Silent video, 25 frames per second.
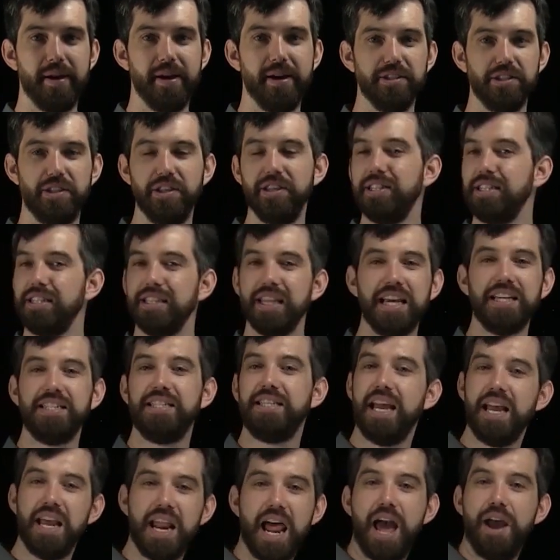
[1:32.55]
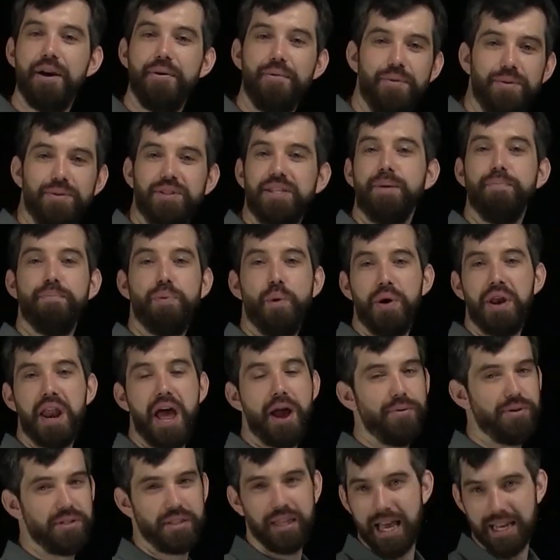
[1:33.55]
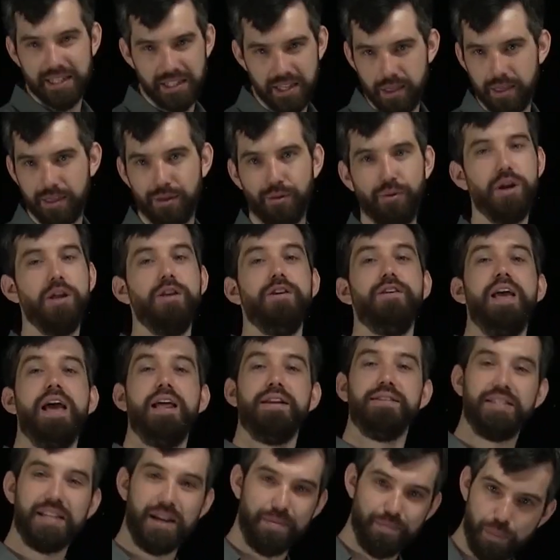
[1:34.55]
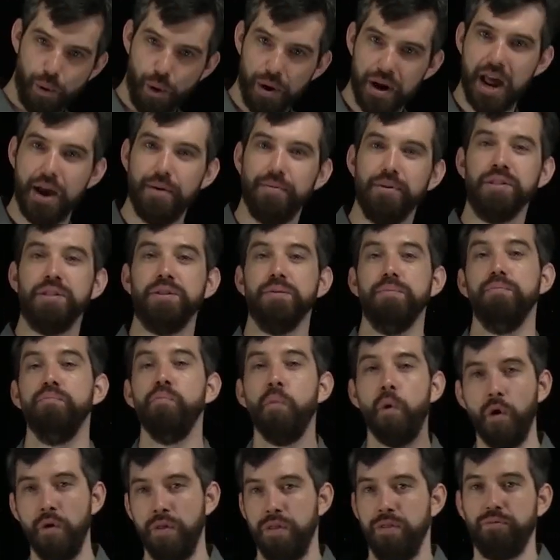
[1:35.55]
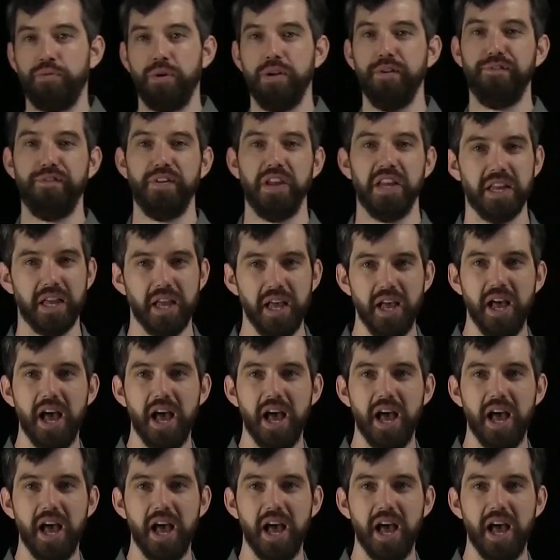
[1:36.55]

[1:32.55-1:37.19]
So this is like saying at some point I was less than 3, and some point I was more than 3 feet.